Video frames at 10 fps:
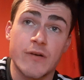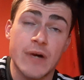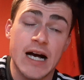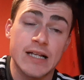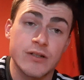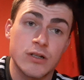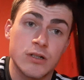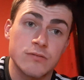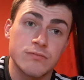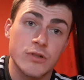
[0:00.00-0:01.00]

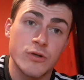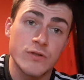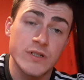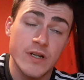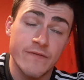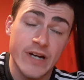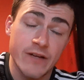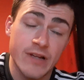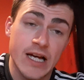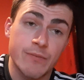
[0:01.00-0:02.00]
Romano, who's a
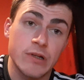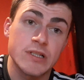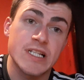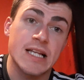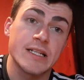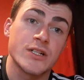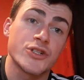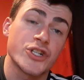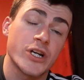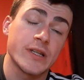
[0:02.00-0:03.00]
very reliable
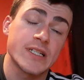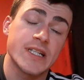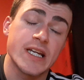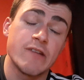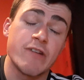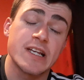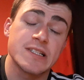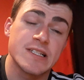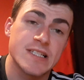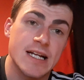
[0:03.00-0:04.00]
Italian journalist, he
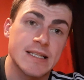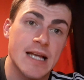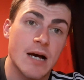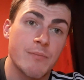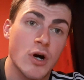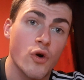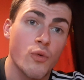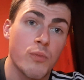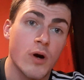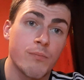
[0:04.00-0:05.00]
recently said that
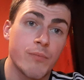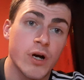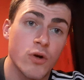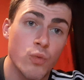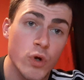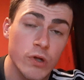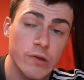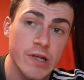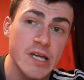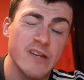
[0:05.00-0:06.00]
Paul Pogba
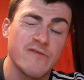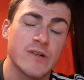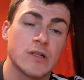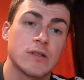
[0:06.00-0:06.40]
will leave,